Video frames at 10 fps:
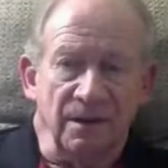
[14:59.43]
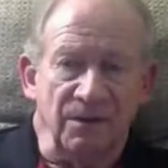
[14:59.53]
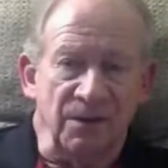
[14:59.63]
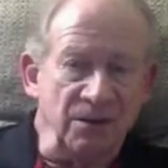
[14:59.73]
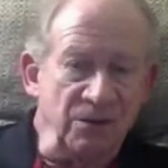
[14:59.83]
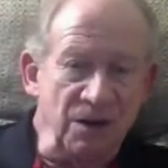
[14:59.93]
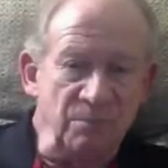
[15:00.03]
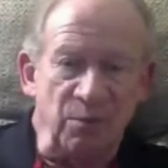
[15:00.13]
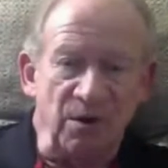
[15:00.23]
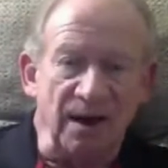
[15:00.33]
If you
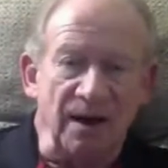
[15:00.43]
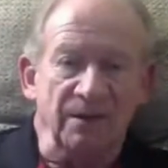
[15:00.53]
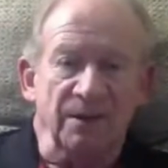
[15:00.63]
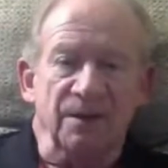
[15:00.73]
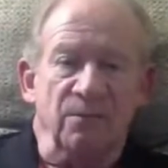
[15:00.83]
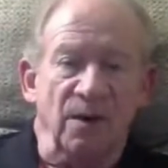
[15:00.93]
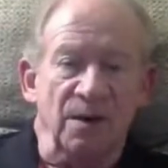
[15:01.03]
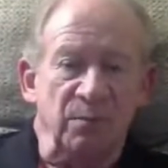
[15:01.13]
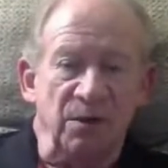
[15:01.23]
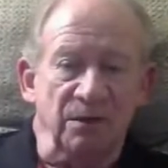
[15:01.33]
didn't put out, they'd
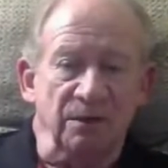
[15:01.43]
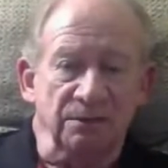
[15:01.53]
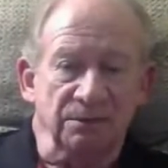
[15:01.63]
rape you.